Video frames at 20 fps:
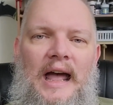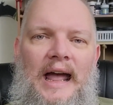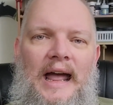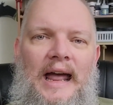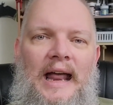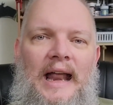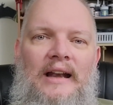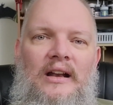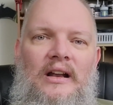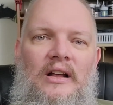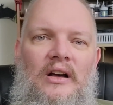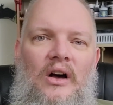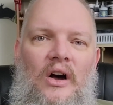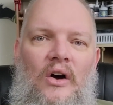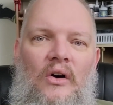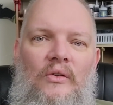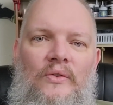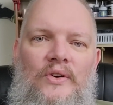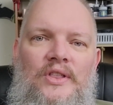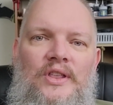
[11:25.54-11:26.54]
And
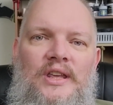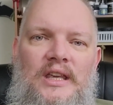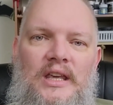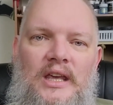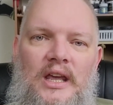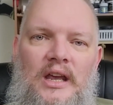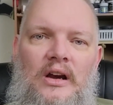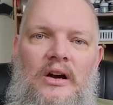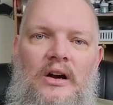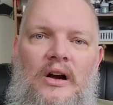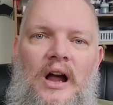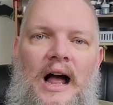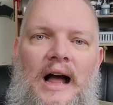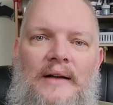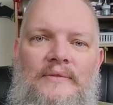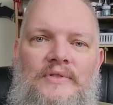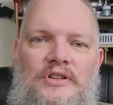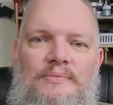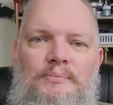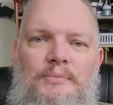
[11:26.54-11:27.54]
over the year,
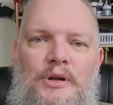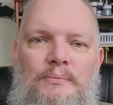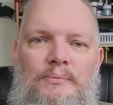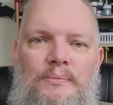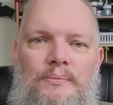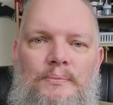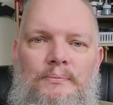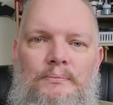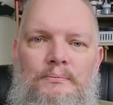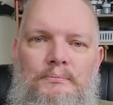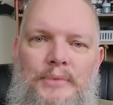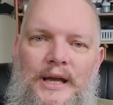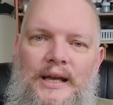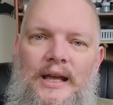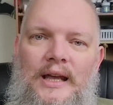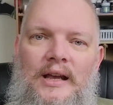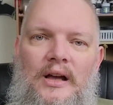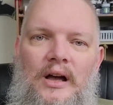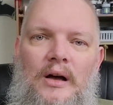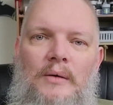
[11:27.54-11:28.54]
I've just been
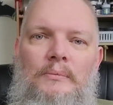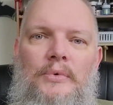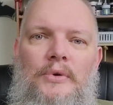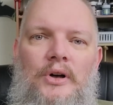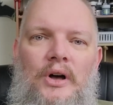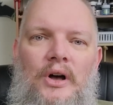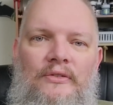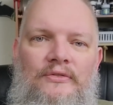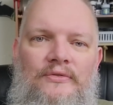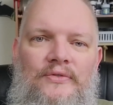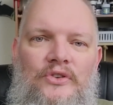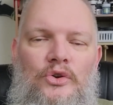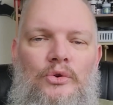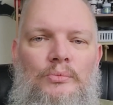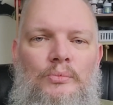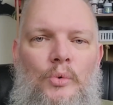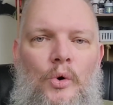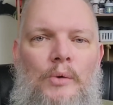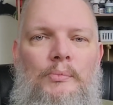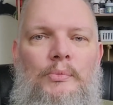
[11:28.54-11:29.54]
picking up a few
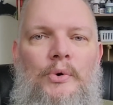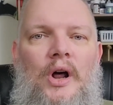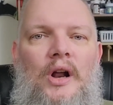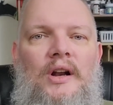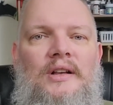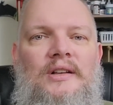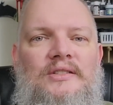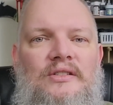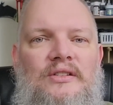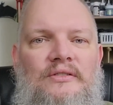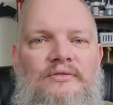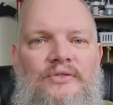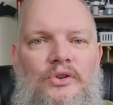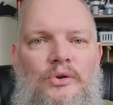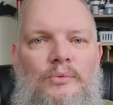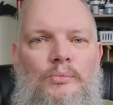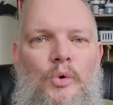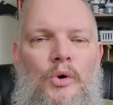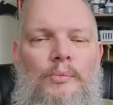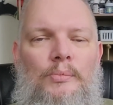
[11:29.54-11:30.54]
more products and a
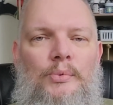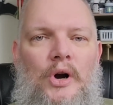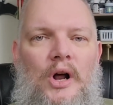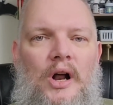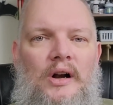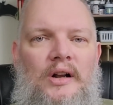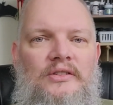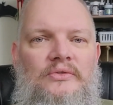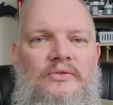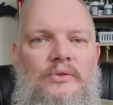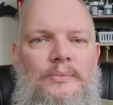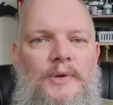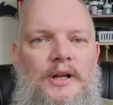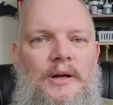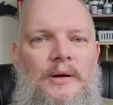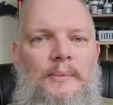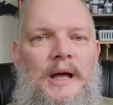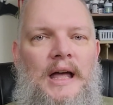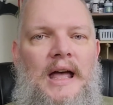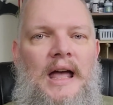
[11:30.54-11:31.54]
few more products from
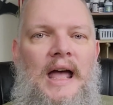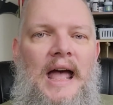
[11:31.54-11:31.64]
them.